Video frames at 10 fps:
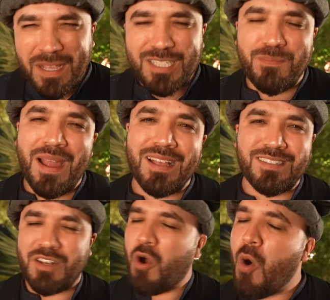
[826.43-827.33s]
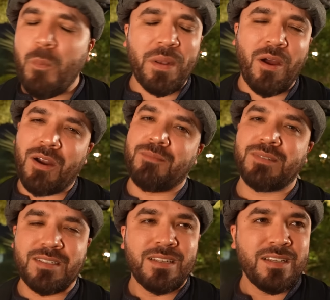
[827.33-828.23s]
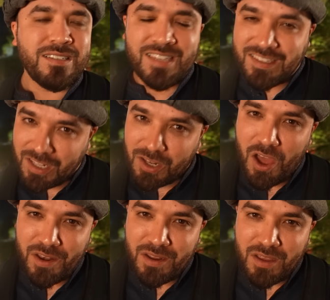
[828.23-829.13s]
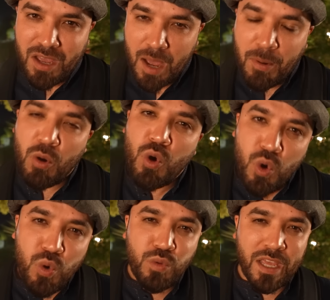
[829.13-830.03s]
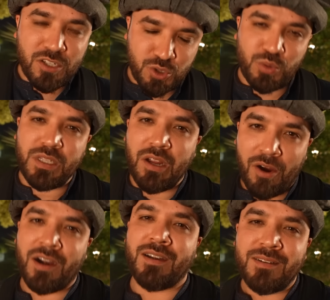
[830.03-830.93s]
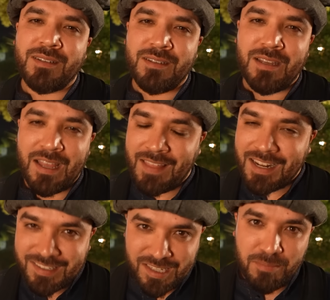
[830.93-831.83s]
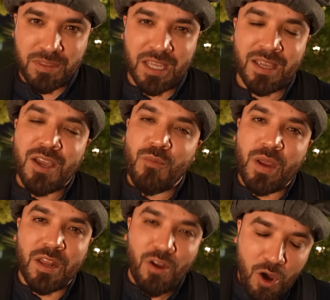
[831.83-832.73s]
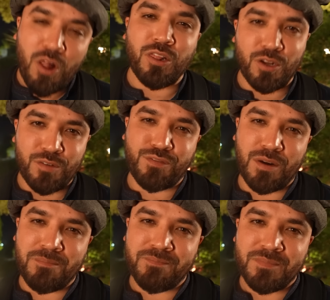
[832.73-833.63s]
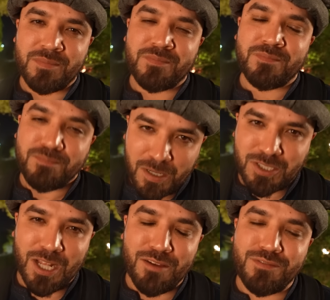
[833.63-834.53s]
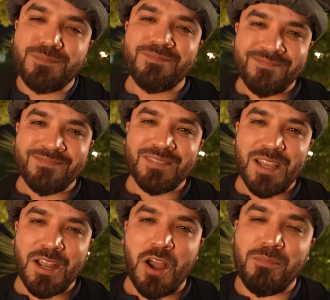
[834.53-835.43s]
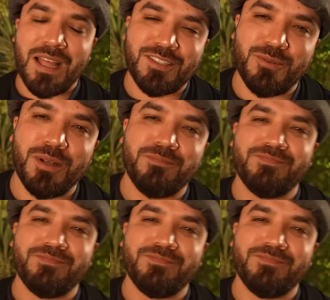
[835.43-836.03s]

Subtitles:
big smiles and open arms, says a lot about who they truly are. And that is something we can all learn from. Much love, and God bless you all.